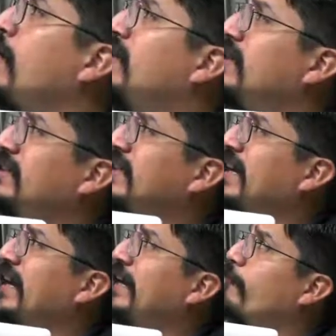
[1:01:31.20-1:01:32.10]

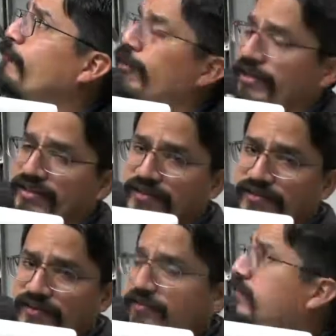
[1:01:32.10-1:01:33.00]
indicating where
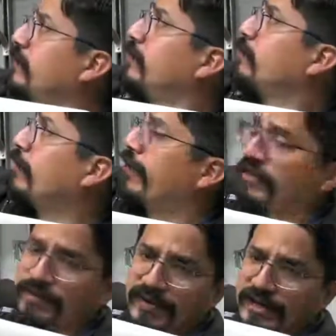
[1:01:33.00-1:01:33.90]

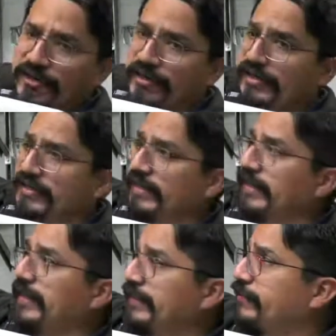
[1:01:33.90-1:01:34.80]
the priority
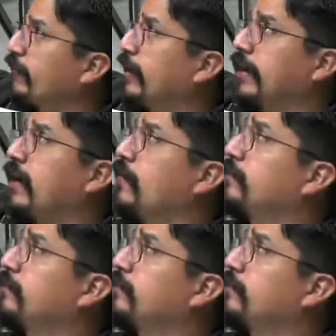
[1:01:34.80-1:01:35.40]
is right now.